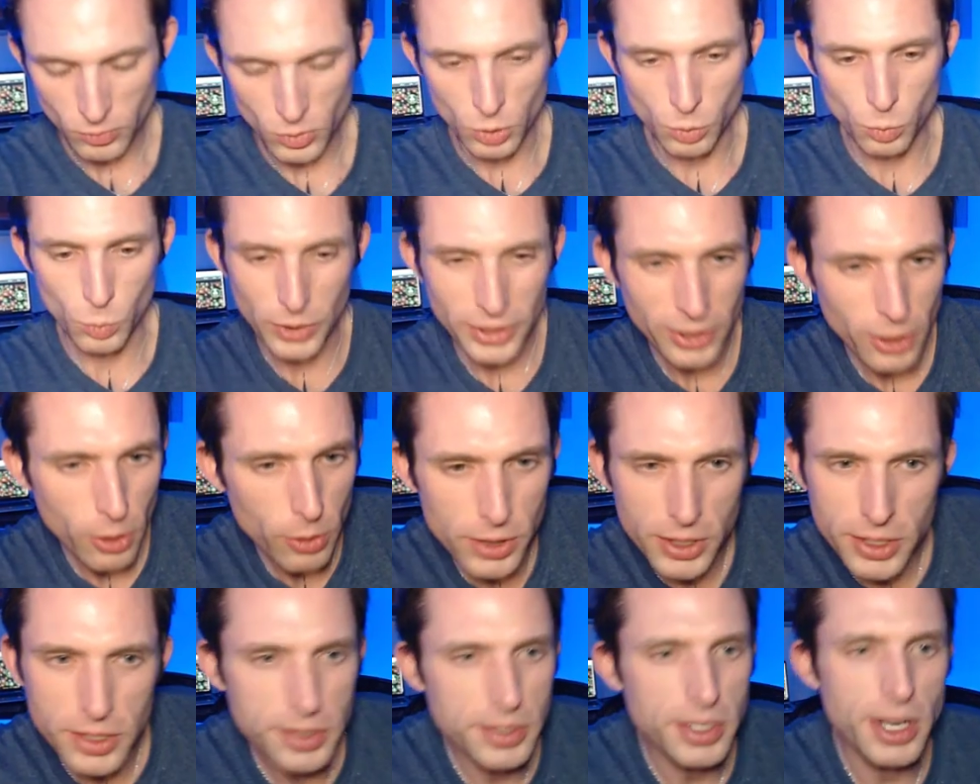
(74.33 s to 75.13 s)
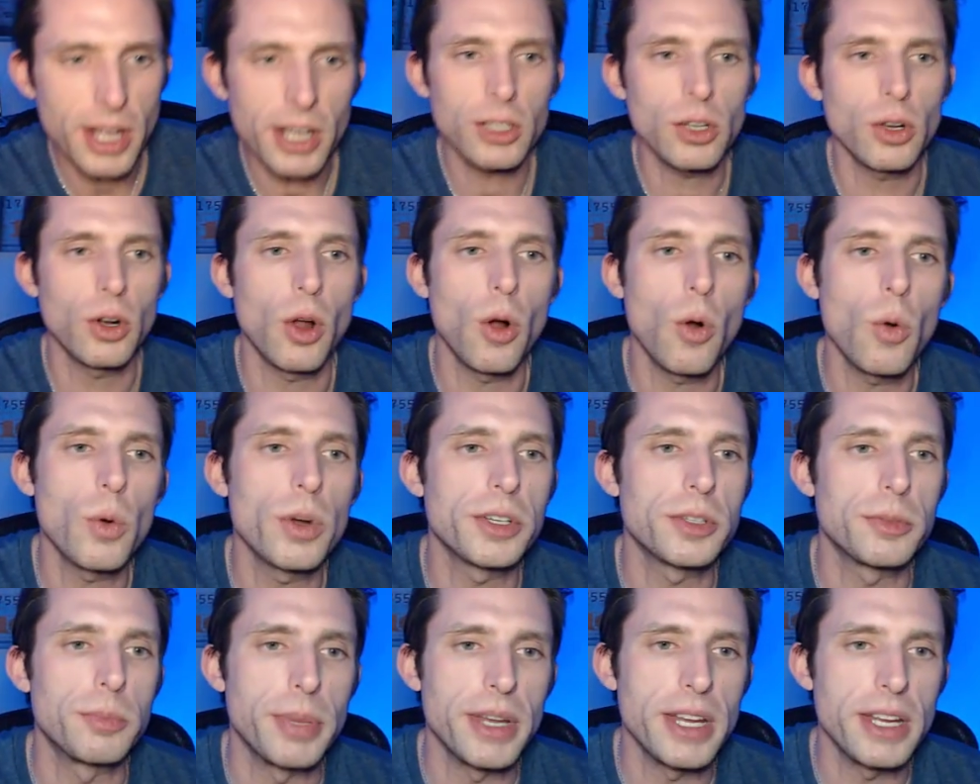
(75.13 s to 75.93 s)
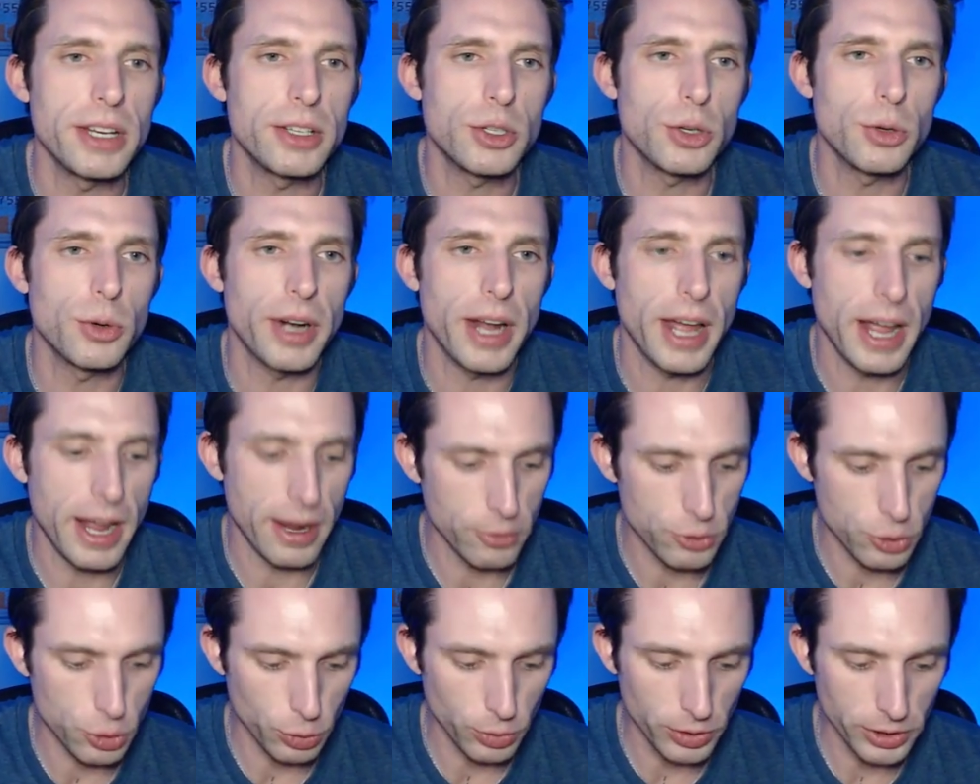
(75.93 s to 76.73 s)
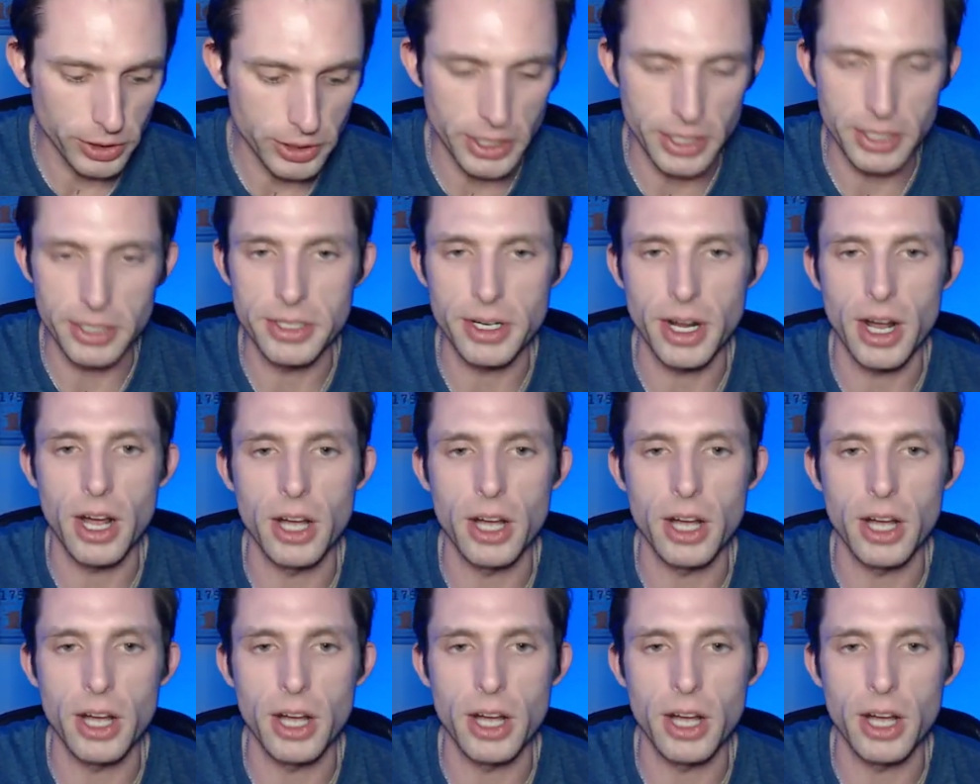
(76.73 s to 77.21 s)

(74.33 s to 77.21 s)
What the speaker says: We know that it's not going to always be $2.5 trillion.